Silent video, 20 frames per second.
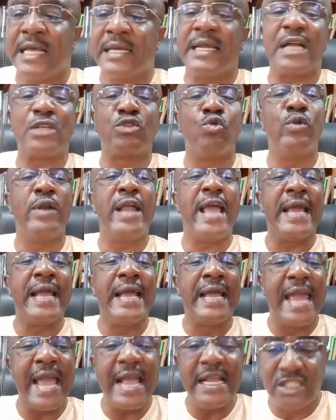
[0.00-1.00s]
that will
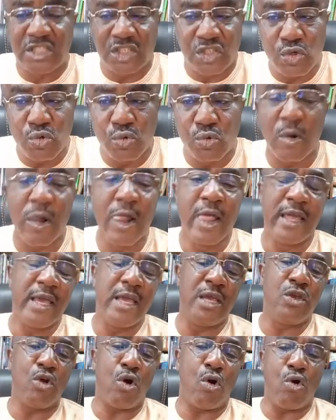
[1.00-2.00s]
engage you
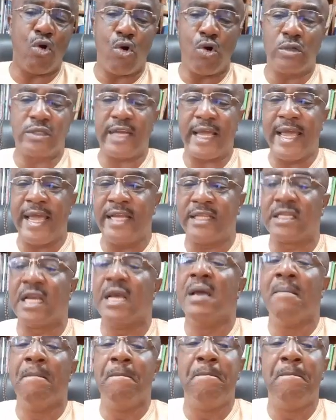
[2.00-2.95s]
in your old age.